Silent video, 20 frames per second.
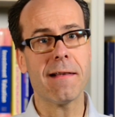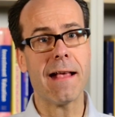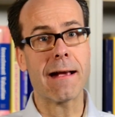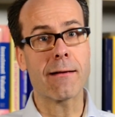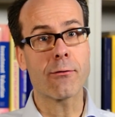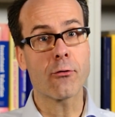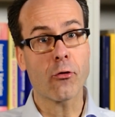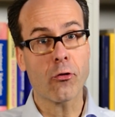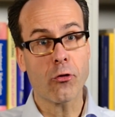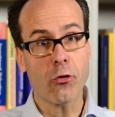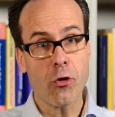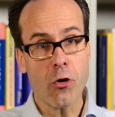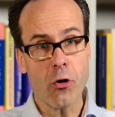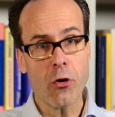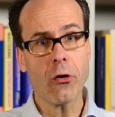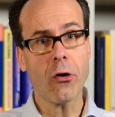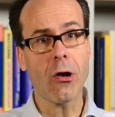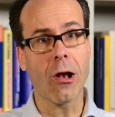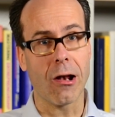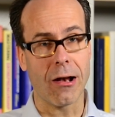
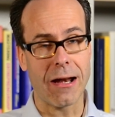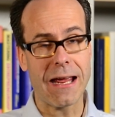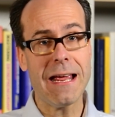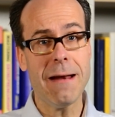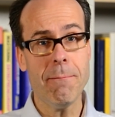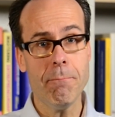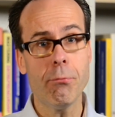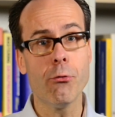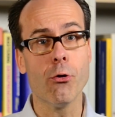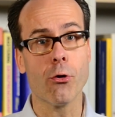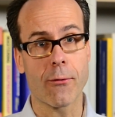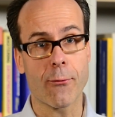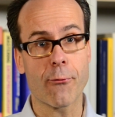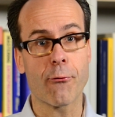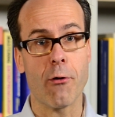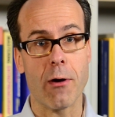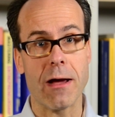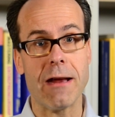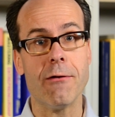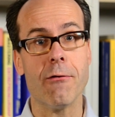external inputs
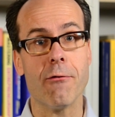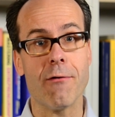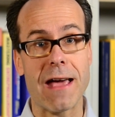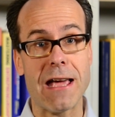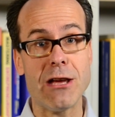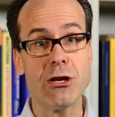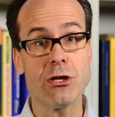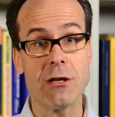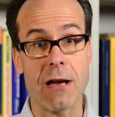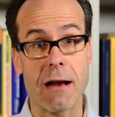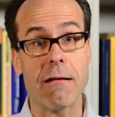for innovation